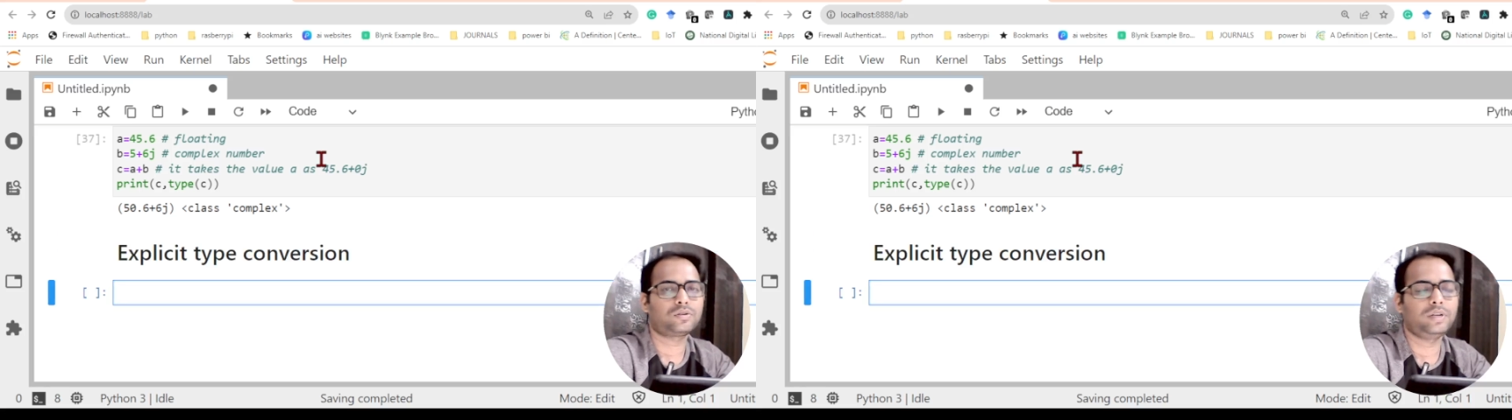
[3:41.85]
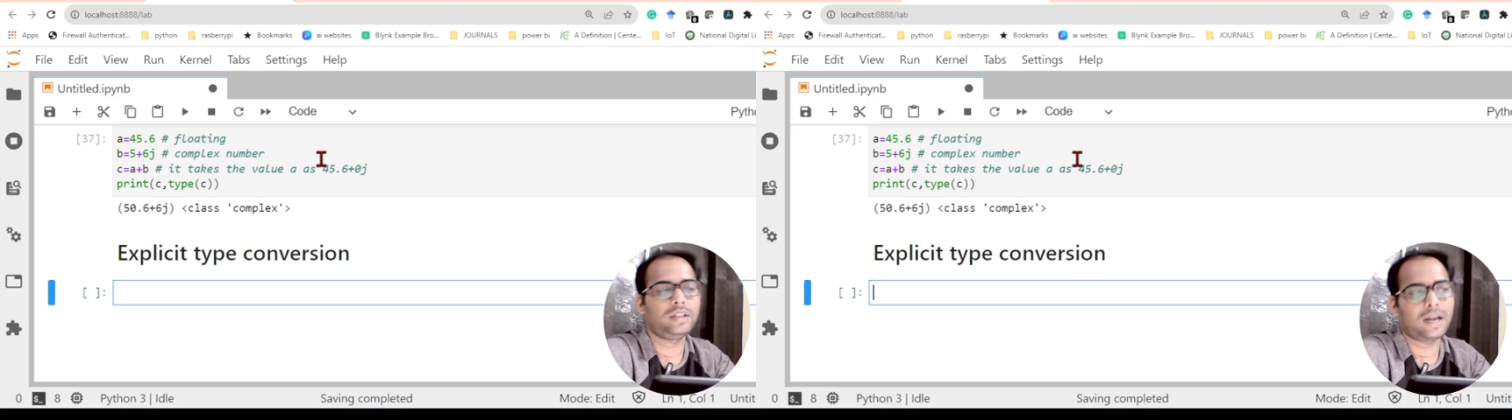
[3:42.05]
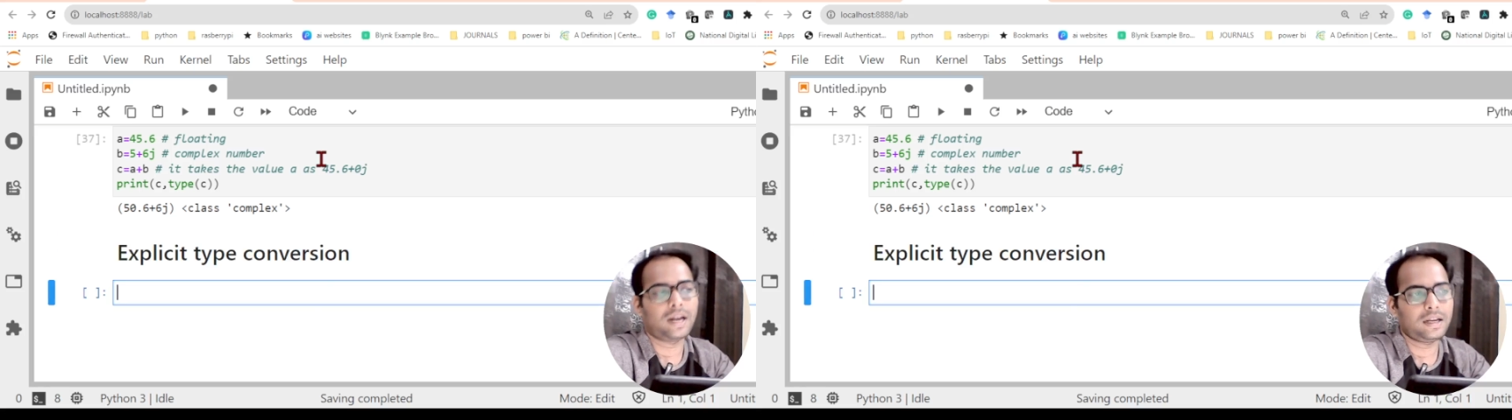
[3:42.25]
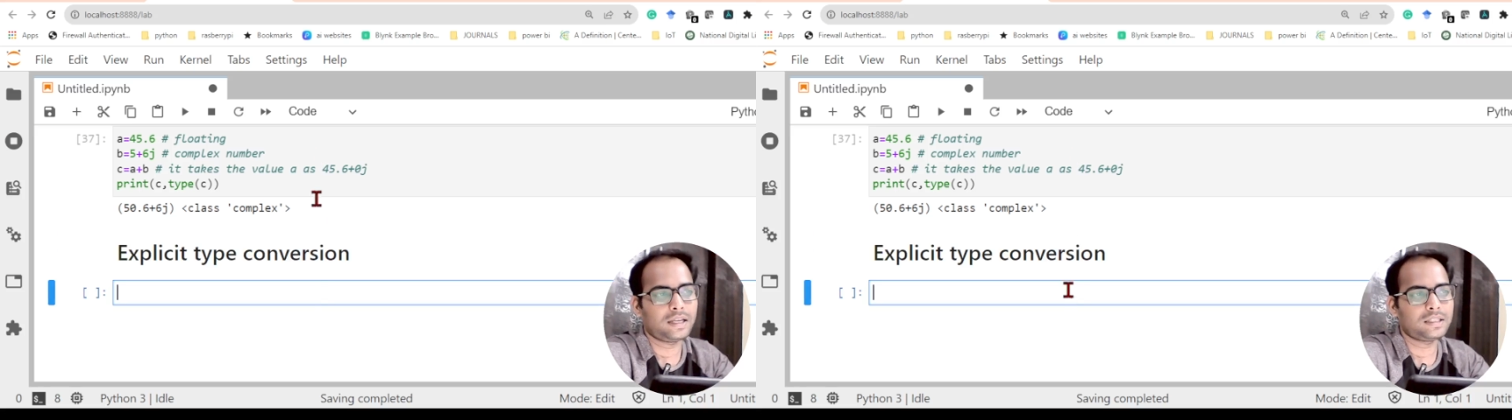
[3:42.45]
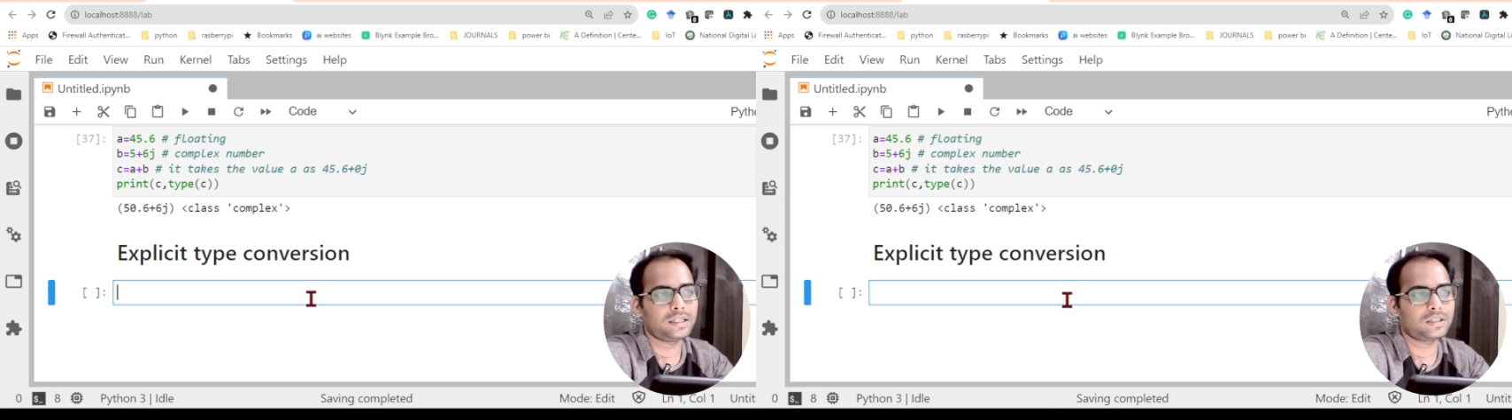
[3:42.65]
So in that
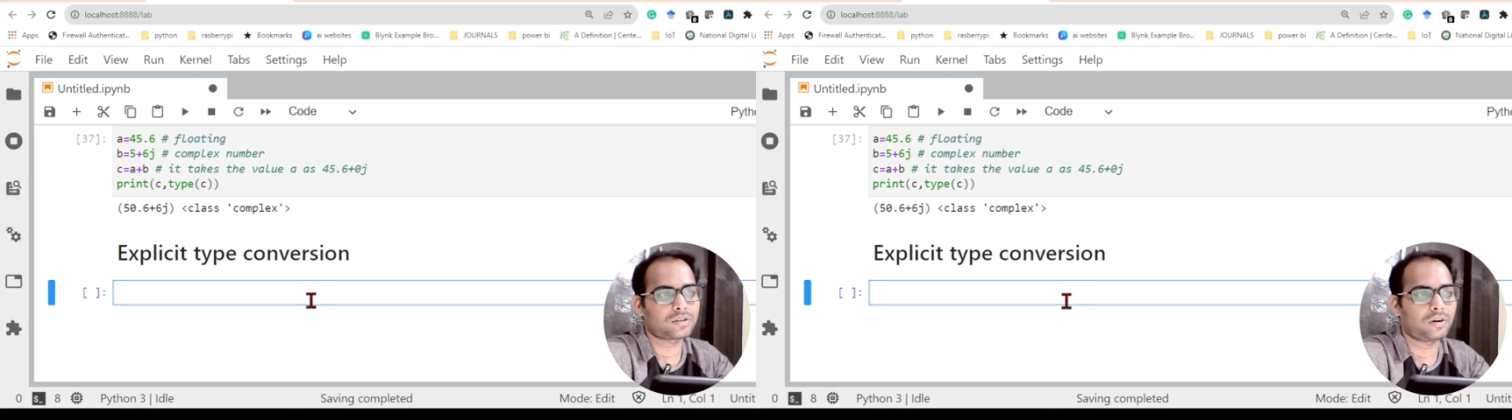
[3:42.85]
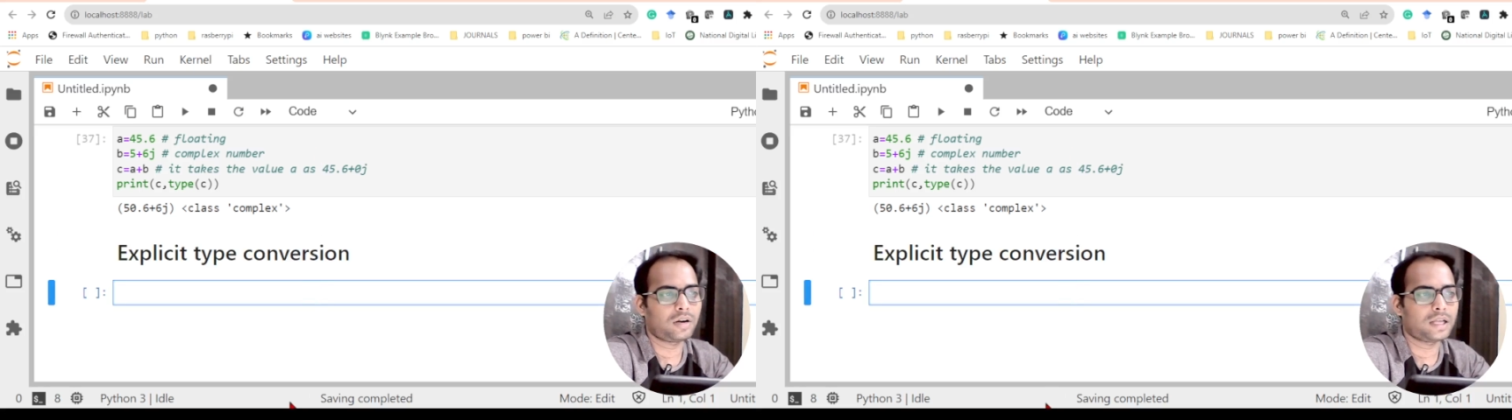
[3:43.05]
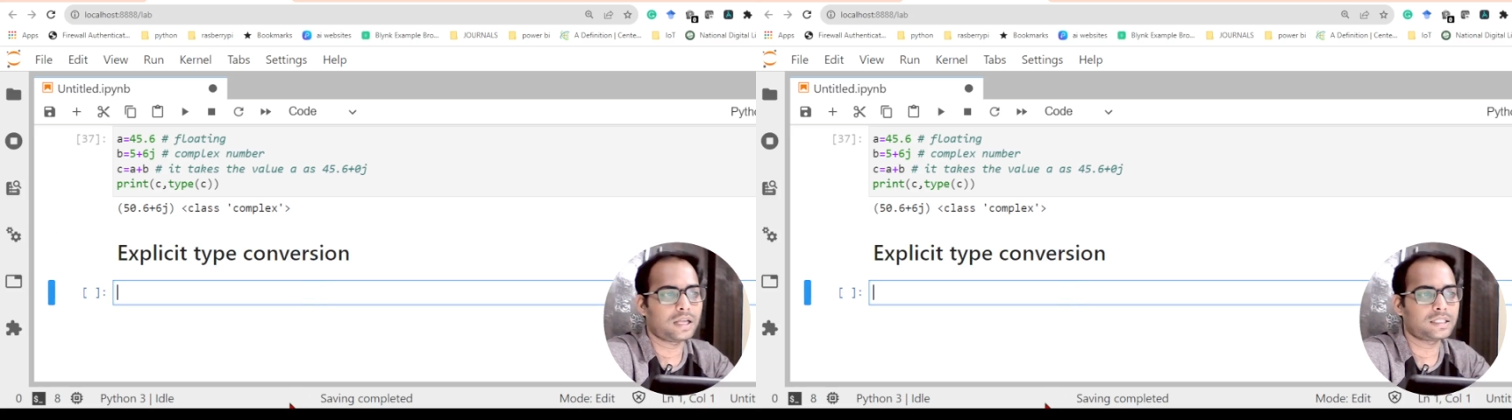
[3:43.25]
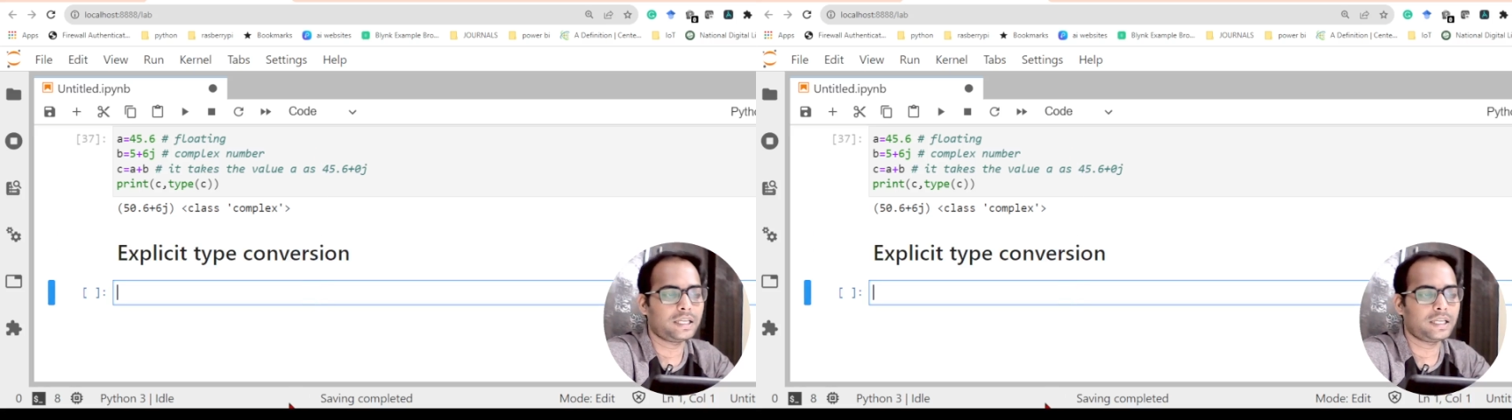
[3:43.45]
case it is called as a